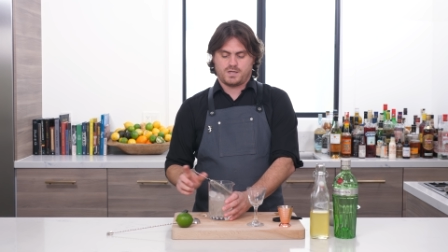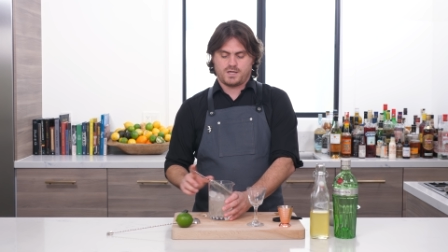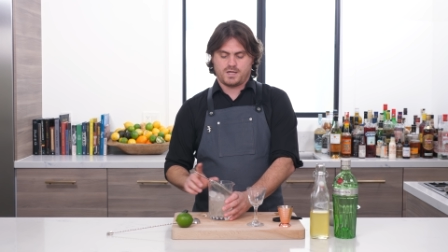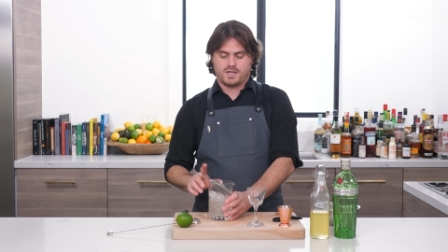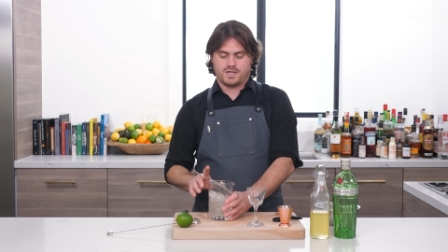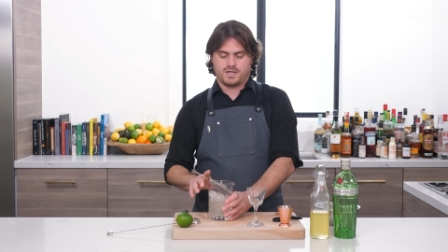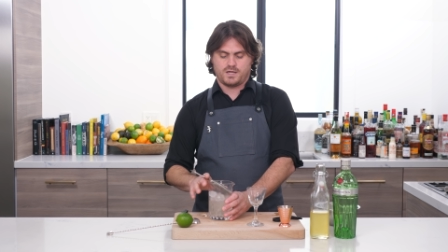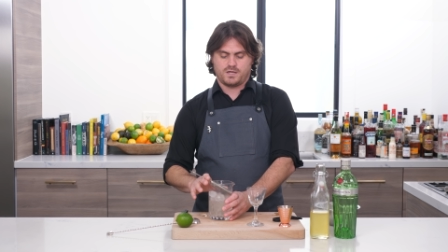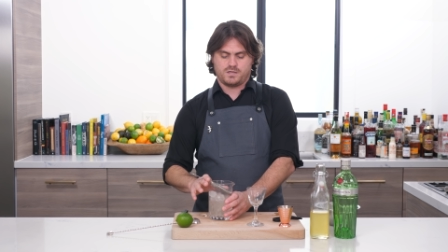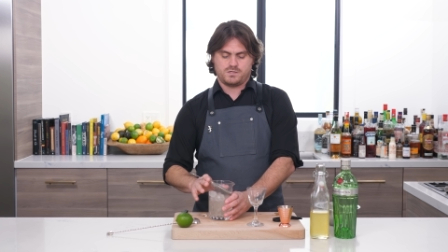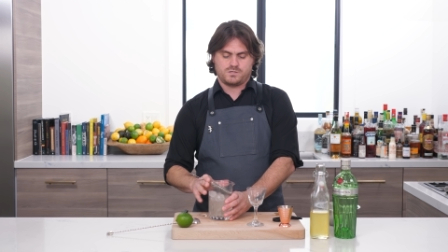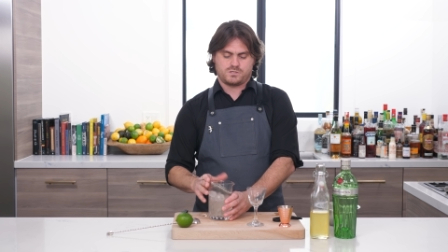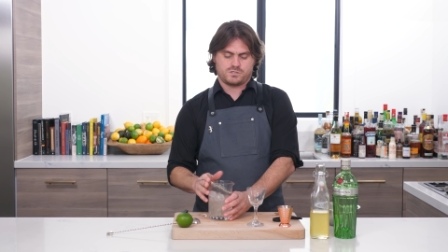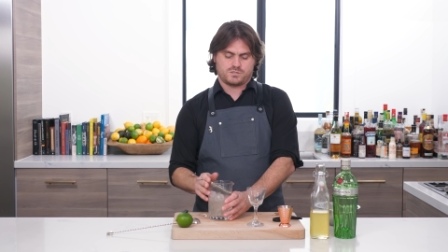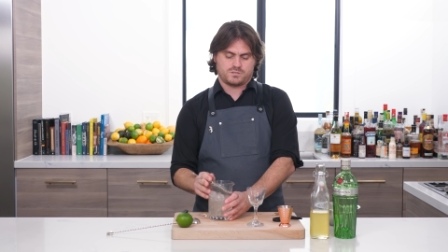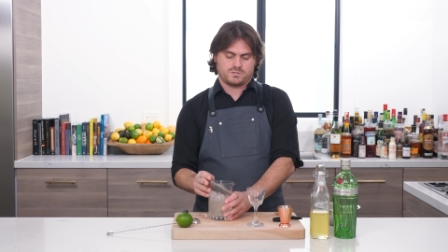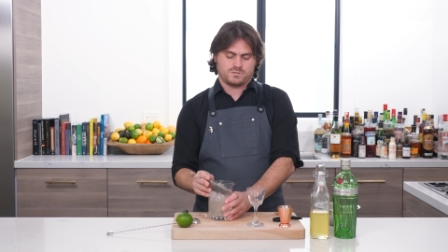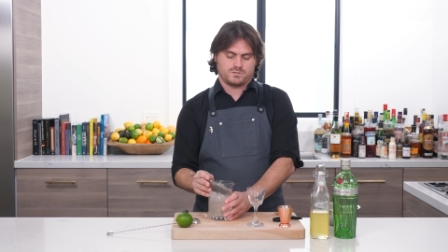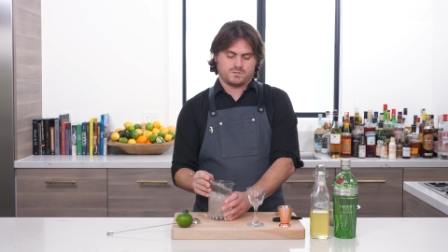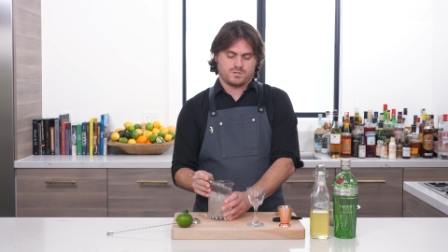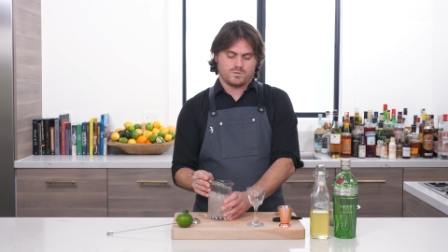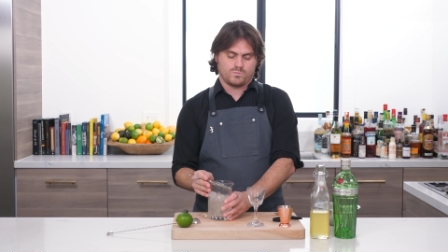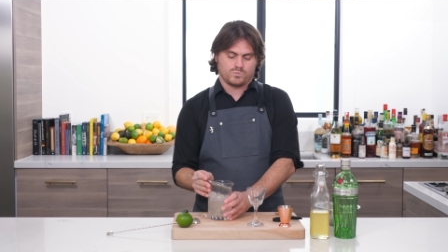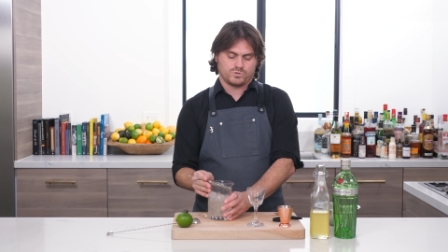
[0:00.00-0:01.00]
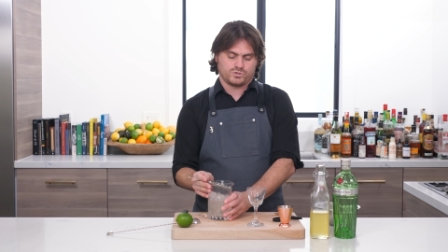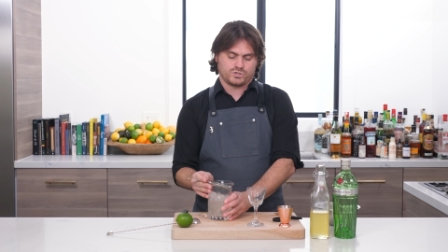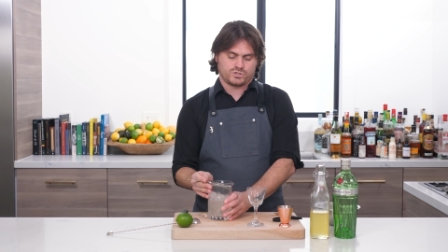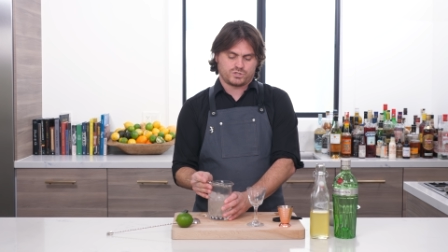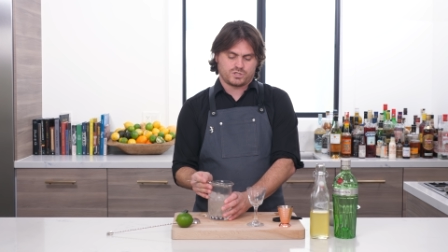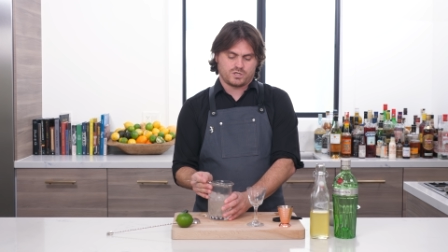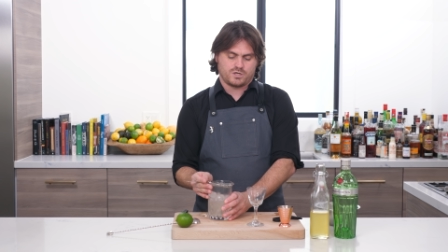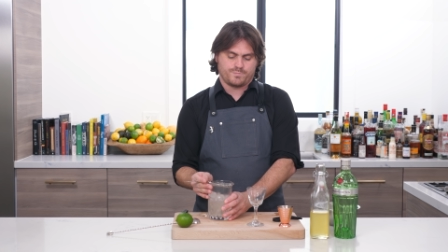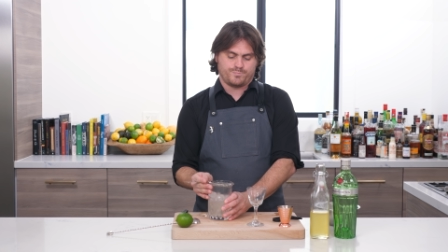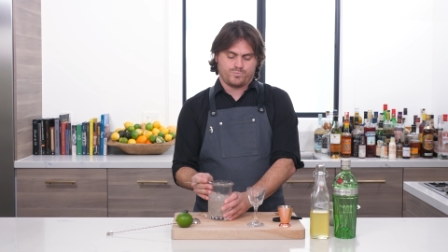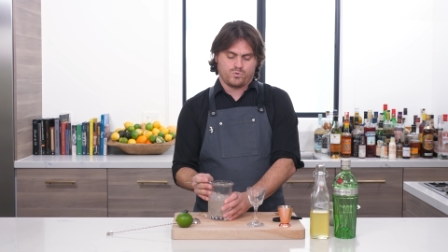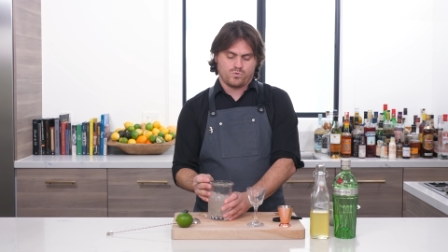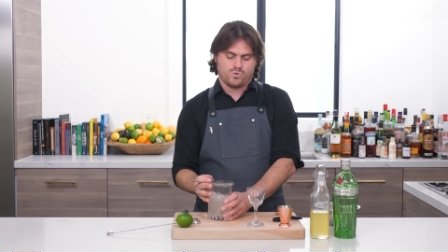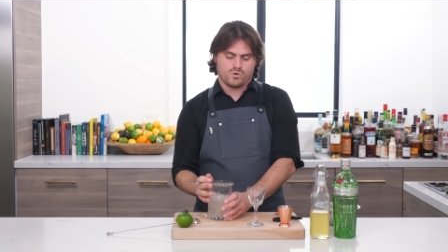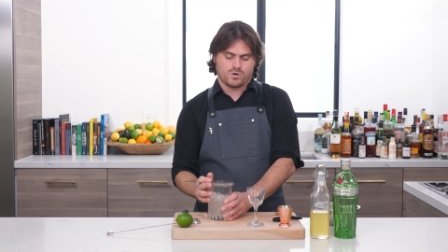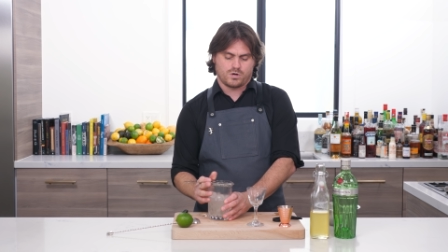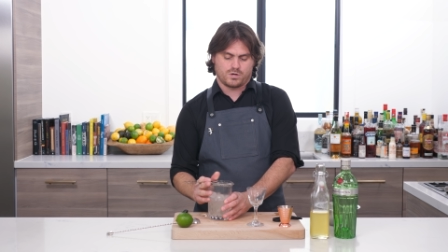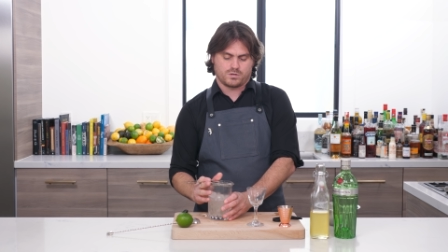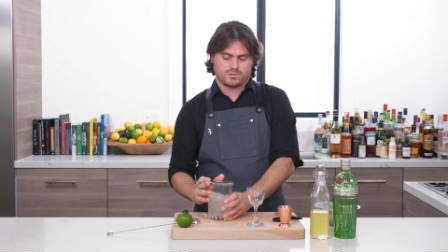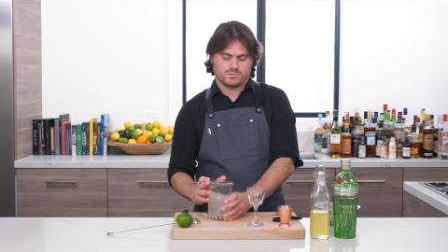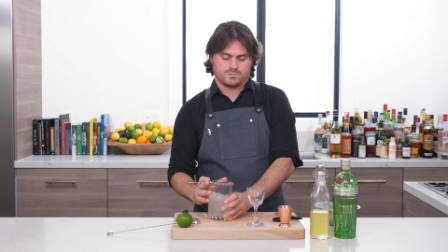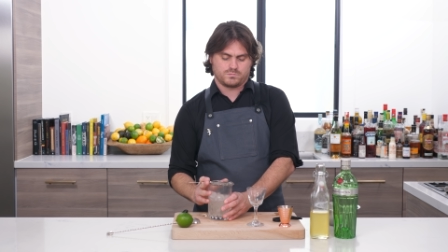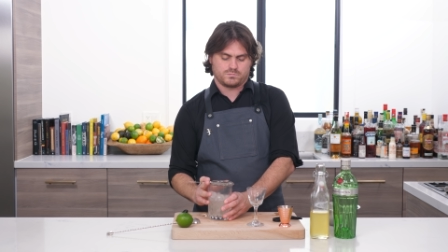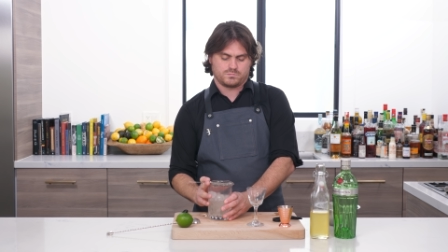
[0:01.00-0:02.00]
And then we're just gonna
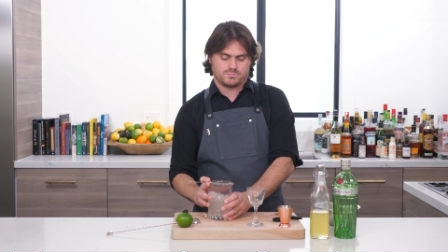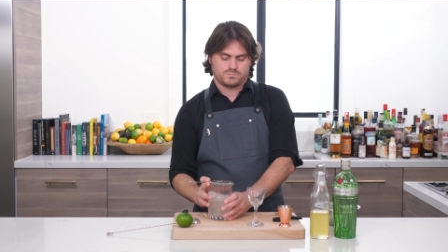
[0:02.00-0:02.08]
pour.